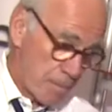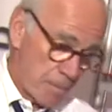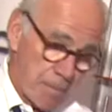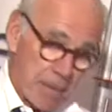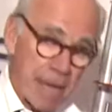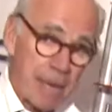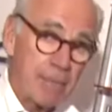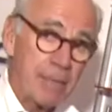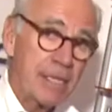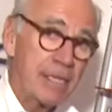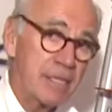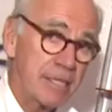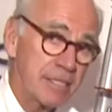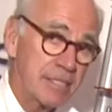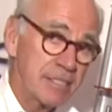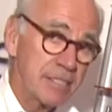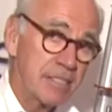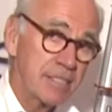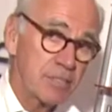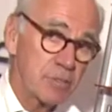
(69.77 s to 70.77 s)
maybe
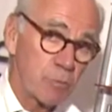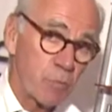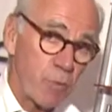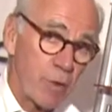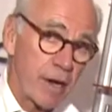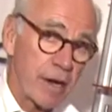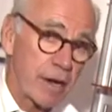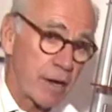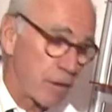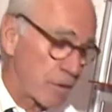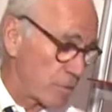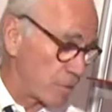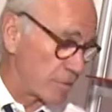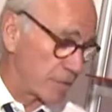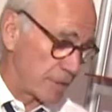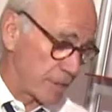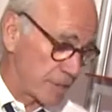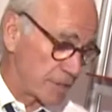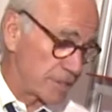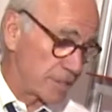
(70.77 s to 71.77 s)
this is really where
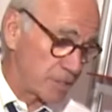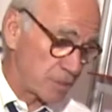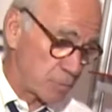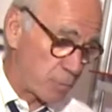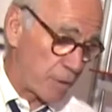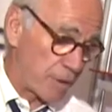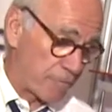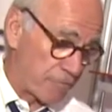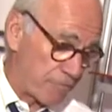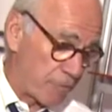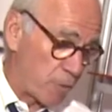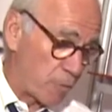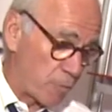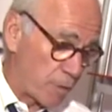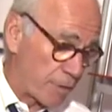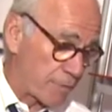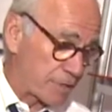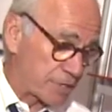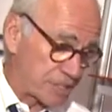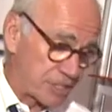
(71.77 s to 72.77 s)
not. this is where
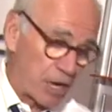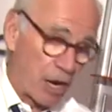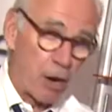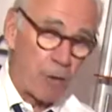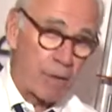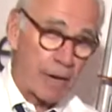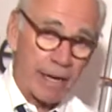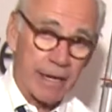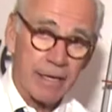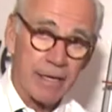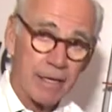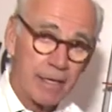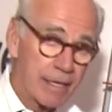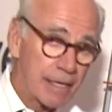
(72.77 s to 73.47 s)
footwear is going.